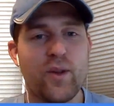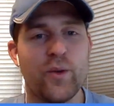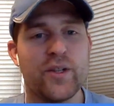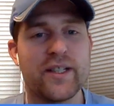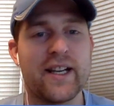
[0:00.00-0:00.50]

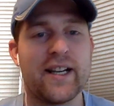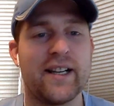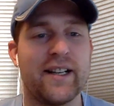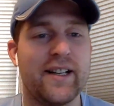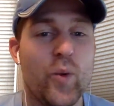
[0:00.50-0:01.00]
We just got to
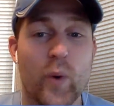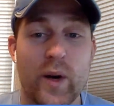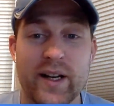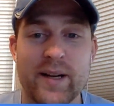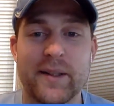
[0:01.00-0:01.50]
win
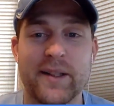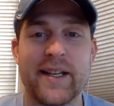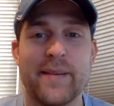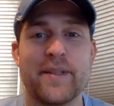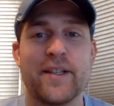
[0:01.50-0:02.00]
a couple of
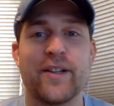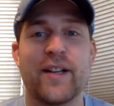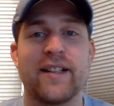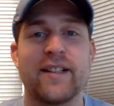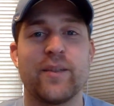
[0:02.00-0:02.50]
games here
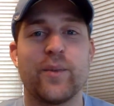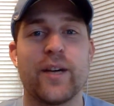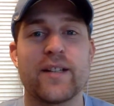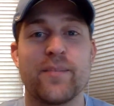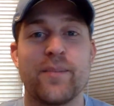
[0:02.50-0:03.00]
that we're
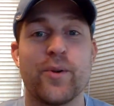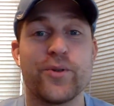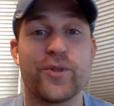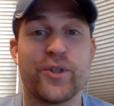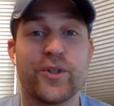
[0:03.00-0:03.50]
not
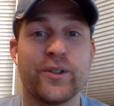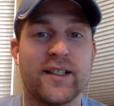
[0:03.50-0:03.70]
supposed to,